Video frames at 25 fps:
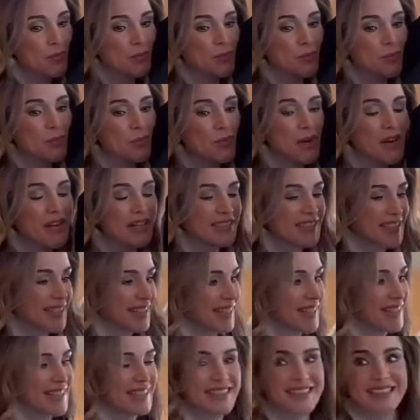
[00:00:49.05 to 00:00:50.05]
During the
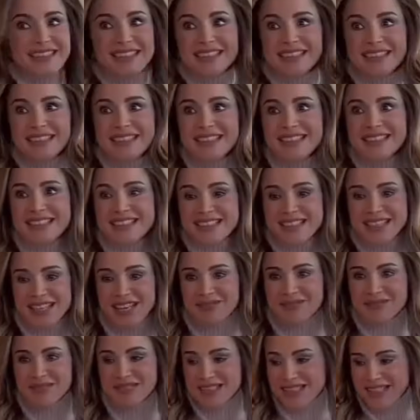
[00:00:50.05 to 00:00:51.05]
visit, the
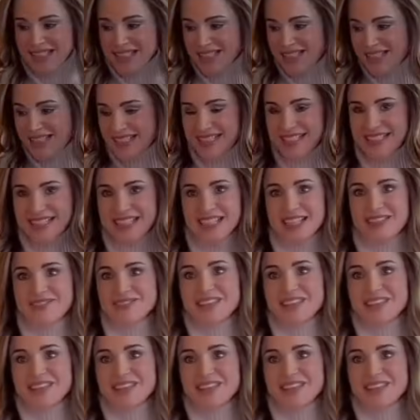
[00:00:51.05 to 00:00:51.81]
Queen and the Princess